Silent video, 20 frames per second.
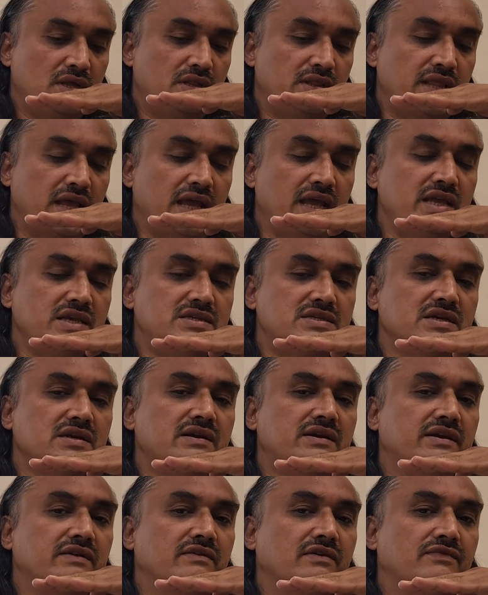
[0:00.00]
The
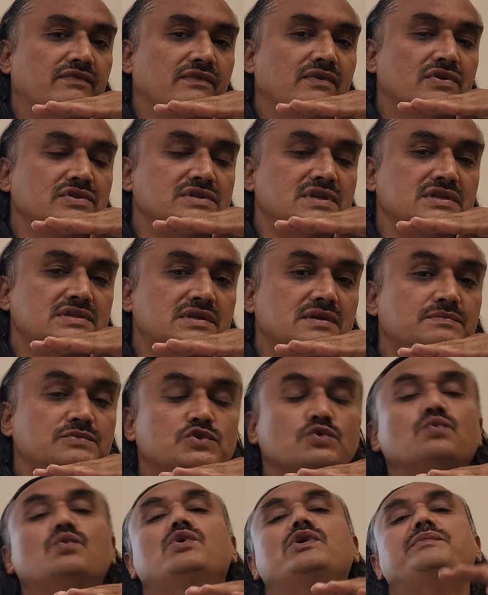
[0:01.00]
ancient river flow
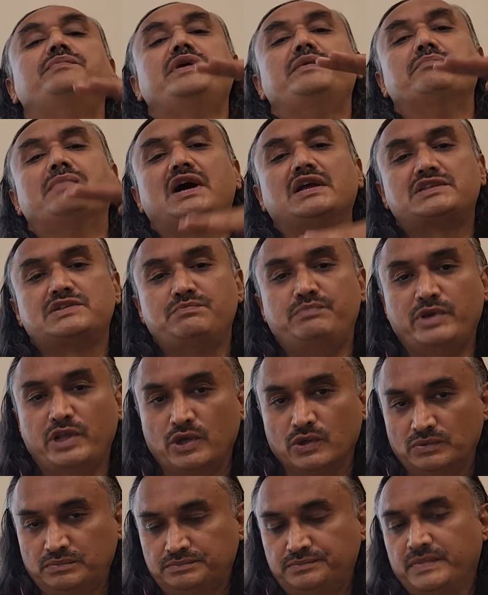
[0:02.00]
systems would be much
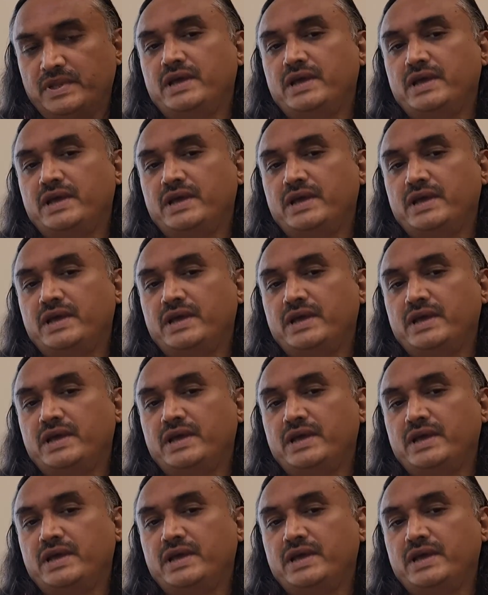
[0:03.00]
below,